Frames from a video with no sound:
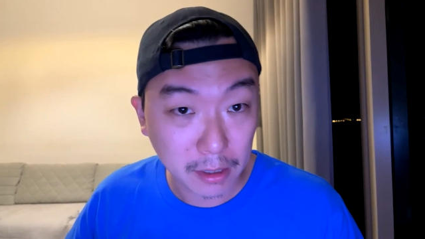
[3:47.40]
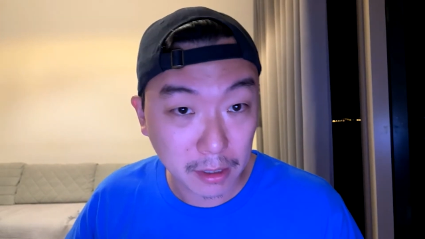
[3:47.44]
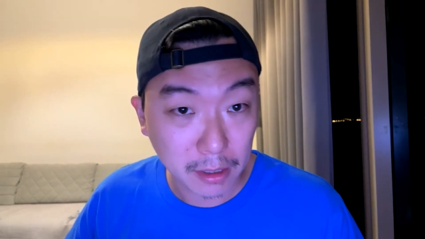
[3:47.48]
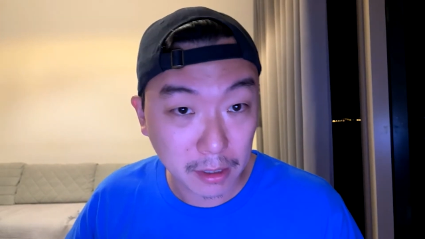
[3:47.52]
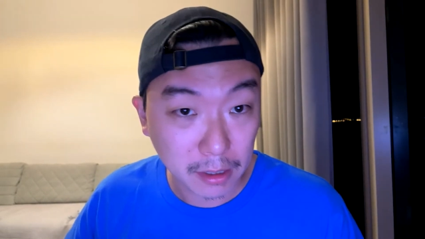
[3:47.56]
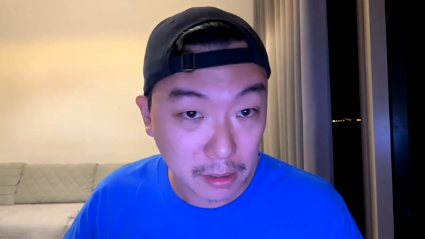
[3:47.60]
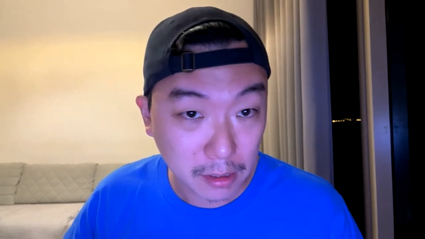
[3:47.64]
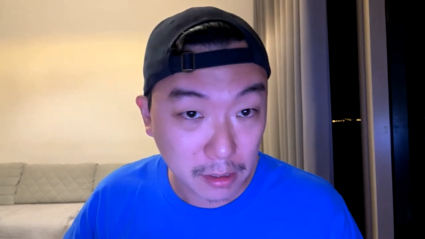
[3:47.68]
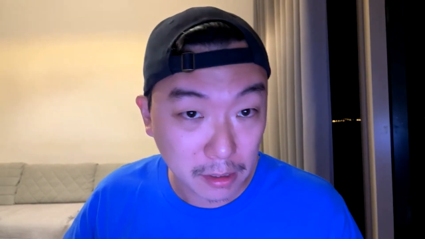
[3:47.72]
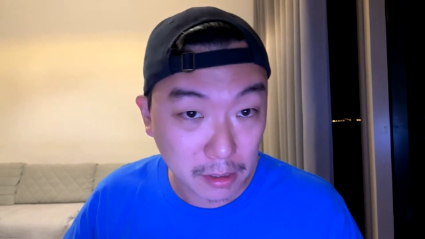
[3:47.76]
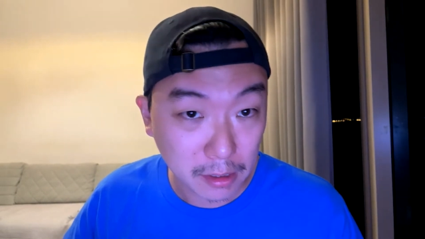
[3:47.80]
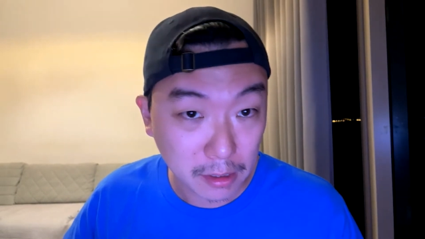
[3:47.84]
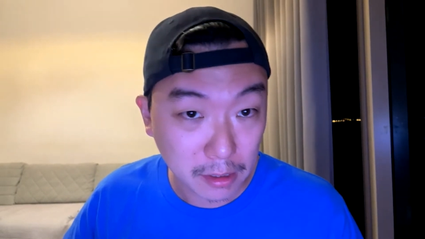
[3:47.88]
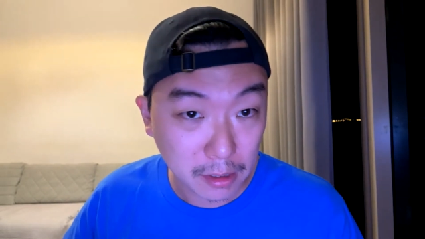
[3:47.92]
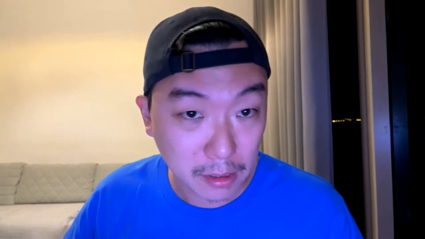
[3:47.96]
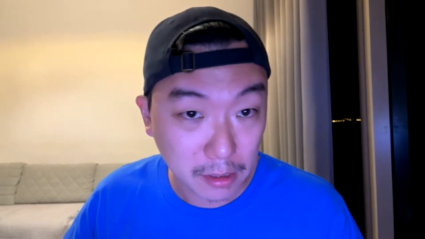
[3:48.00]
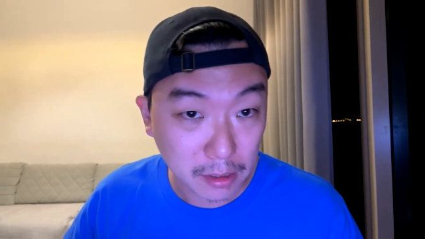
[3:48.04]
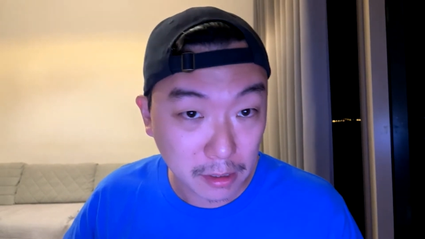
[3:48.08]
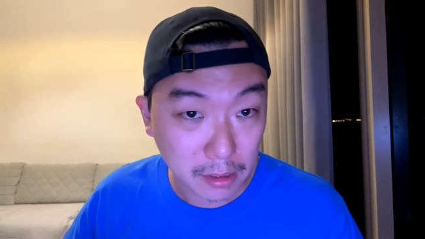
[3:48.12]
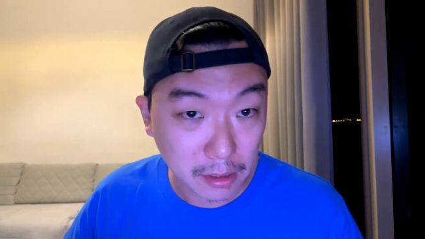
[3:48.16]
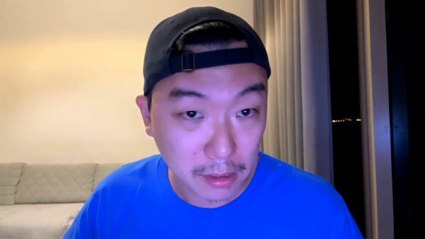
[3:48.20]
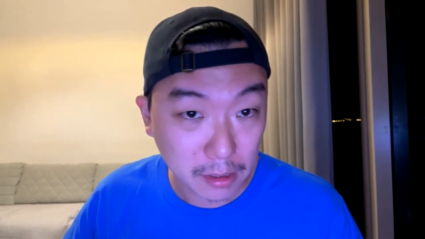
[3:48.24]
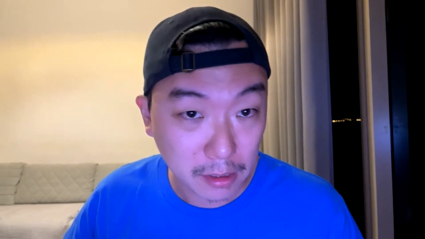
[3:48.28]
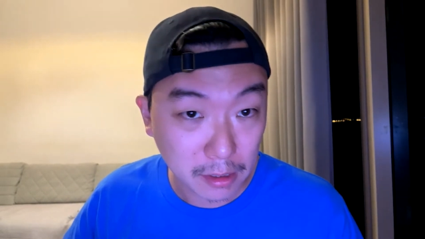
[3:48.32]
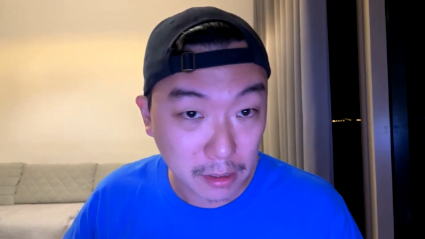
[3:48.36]
This
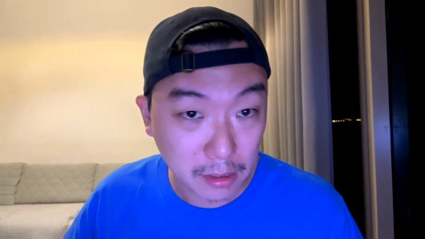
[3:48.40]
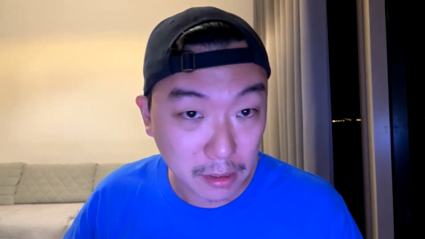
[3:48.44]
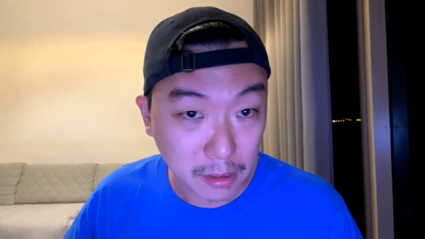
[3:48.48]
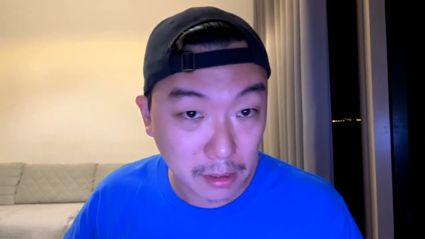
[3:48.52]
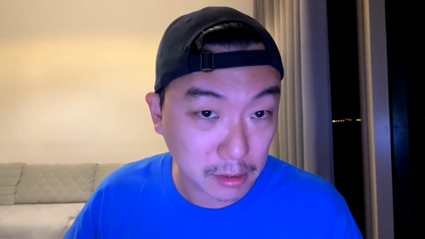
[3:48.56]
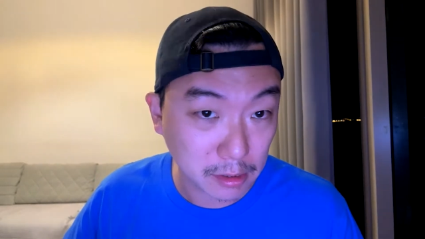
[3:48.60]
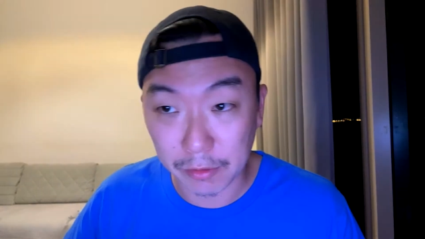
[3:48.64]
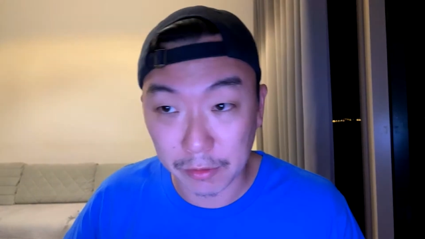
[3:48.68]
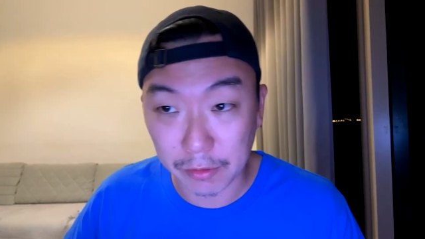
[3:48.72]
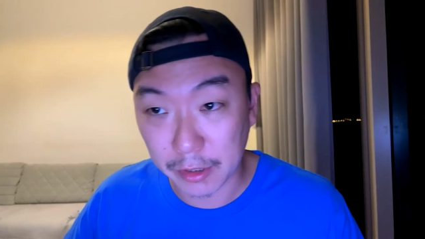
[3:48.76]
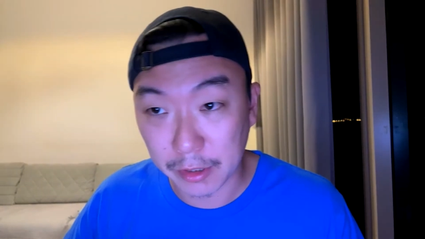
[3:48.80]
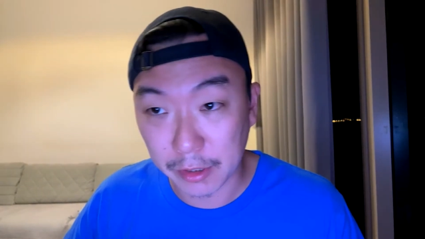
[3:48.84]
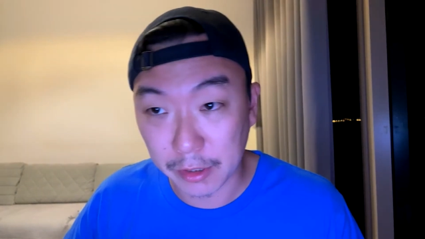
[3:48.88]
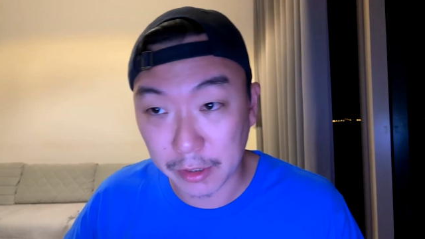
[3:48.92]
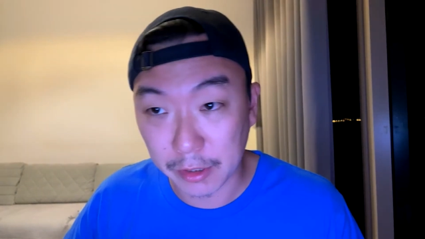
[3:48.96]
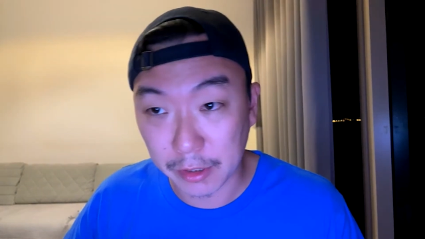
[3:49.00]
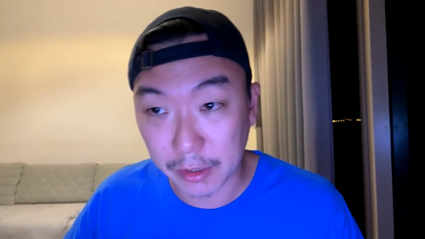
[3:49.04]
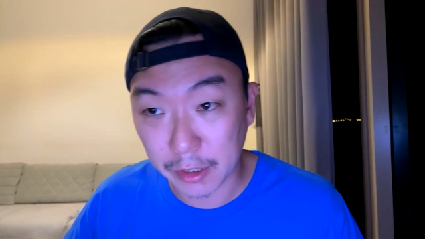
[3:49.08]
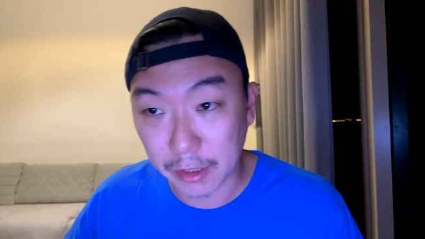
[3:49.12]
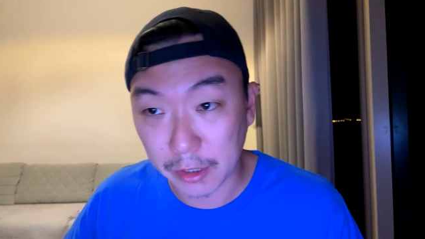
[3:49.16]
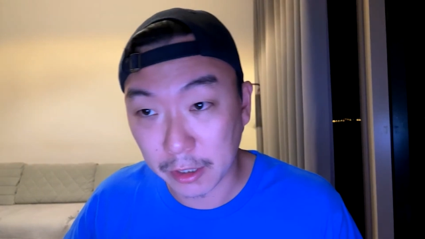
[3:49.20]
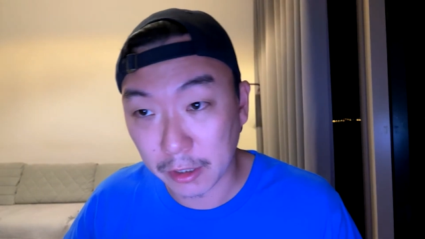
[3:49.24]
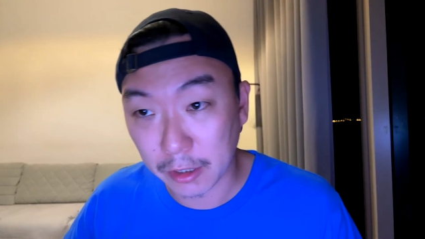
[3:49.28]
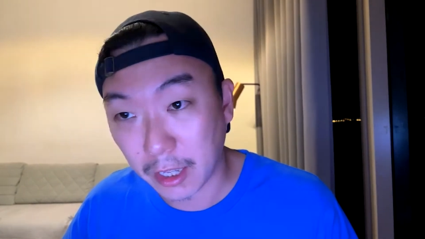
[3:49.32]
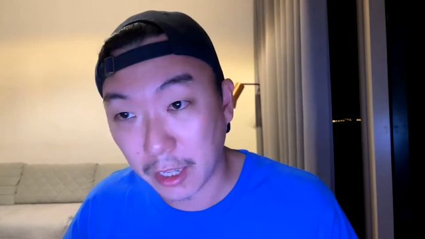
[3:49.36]
is actually a video
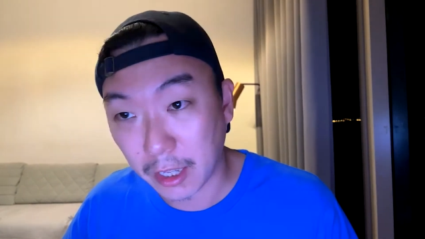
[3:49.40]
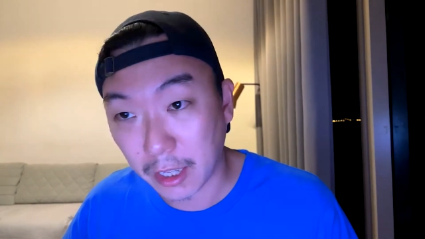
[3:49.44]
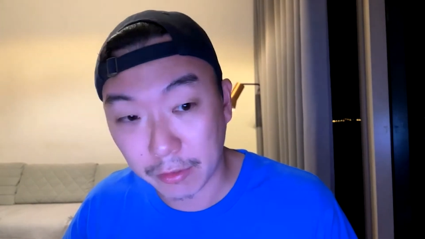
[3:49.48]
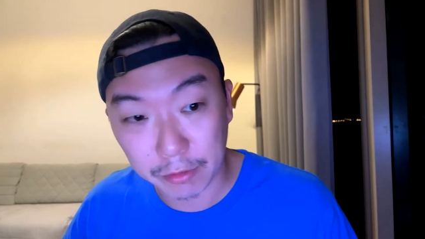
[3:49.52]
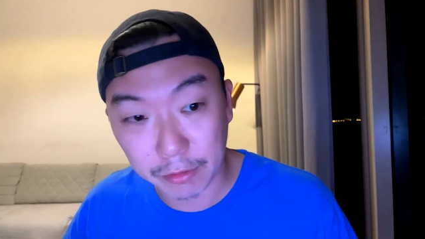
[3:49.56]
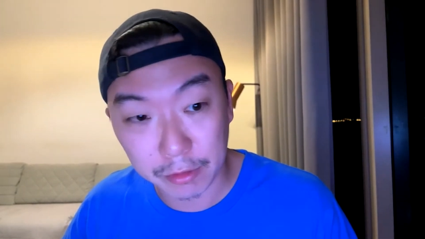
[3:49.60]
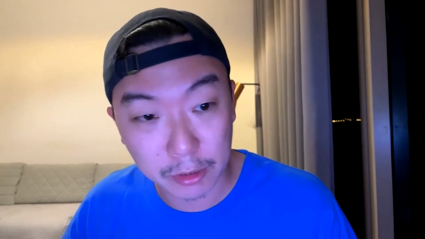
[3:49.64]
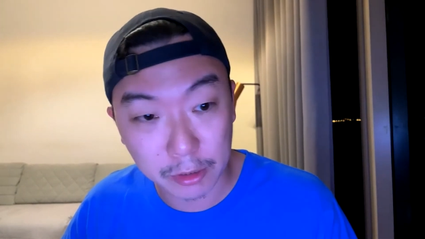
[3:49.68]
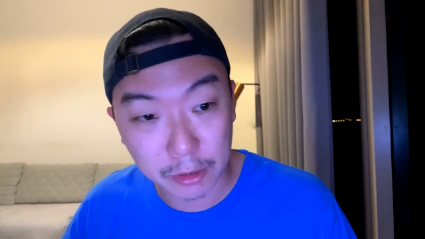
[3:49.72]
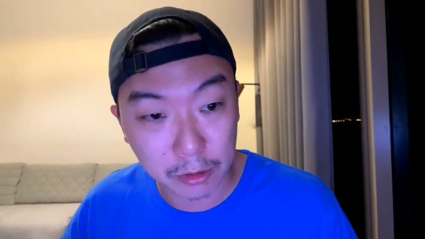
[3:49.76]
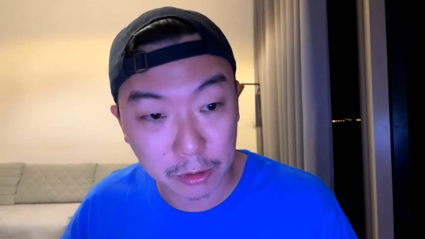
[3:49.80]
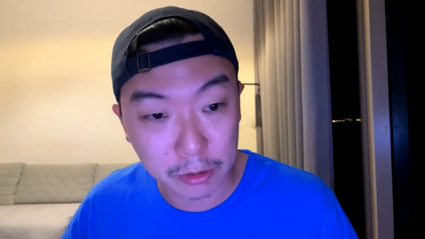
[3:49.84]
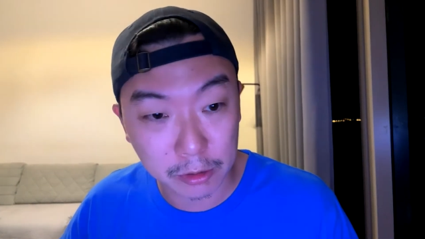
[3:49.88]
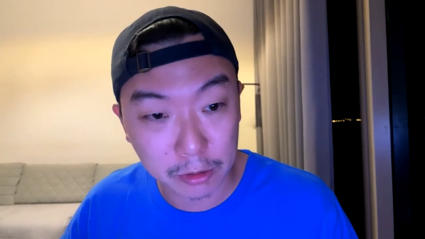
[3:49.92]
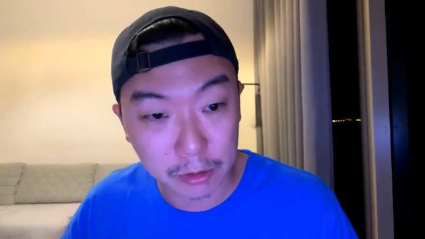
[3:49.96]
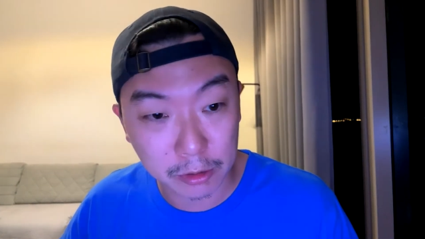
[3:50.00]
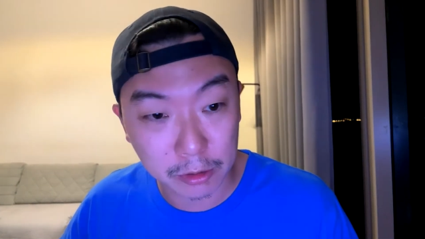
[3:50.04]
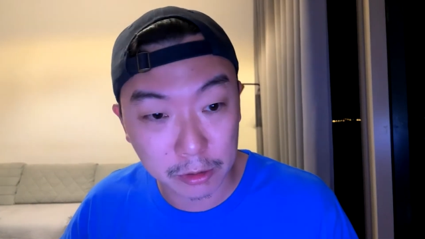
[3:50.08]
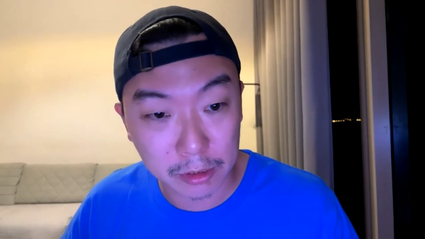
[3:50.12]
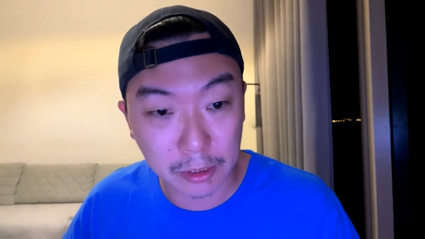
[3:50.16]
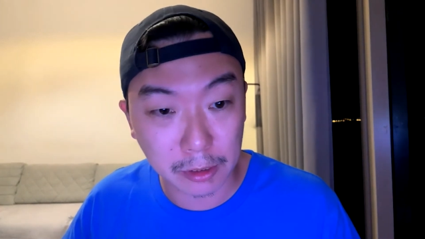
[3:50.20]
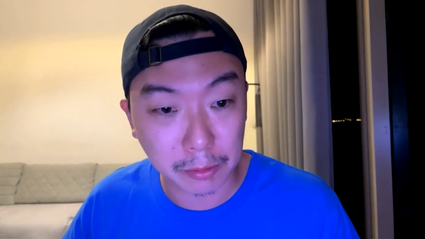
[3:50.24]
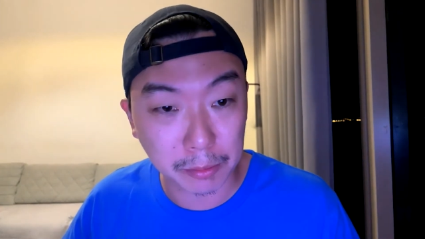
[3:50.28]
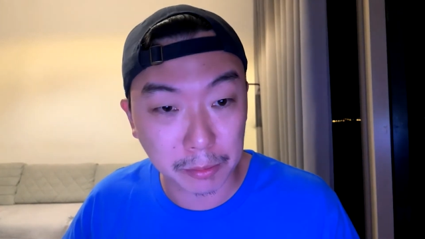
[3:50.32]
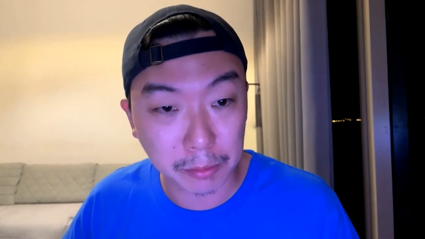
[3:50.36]
I have recorded
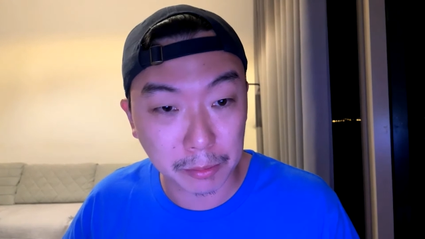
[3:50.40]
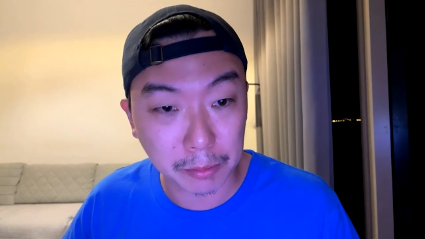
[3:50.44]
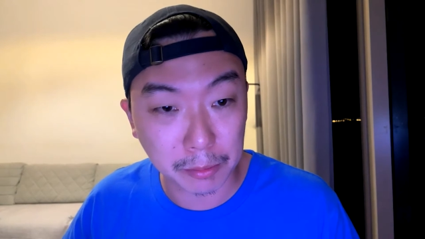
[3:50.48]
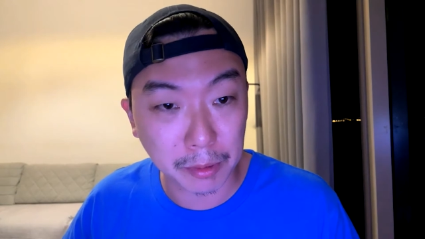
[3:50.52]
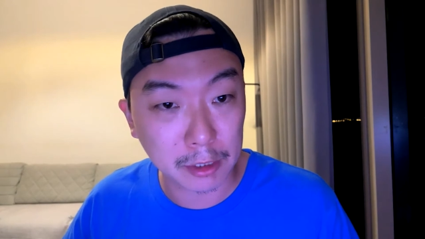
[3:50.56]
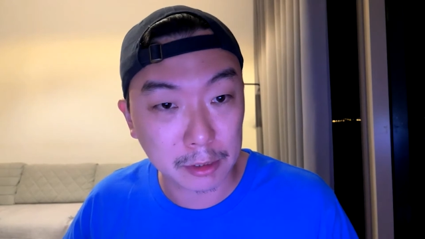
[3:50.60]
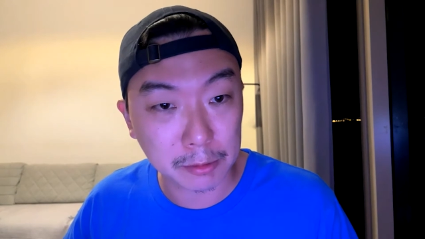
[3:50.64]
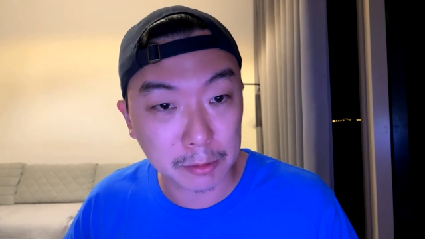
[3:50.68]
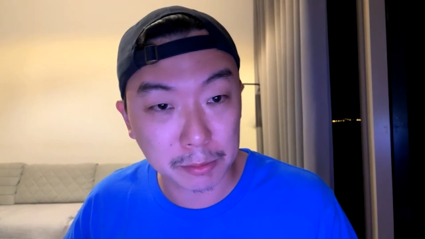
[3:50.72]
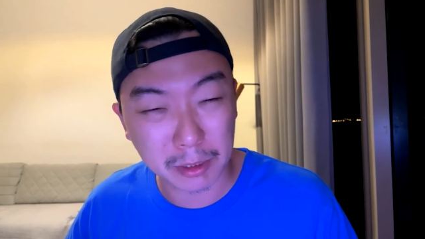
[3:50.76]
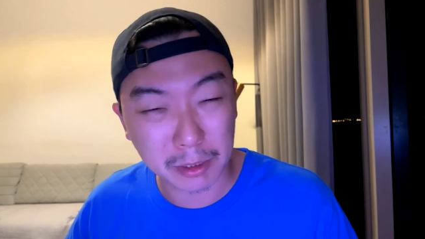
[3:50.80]
in the past,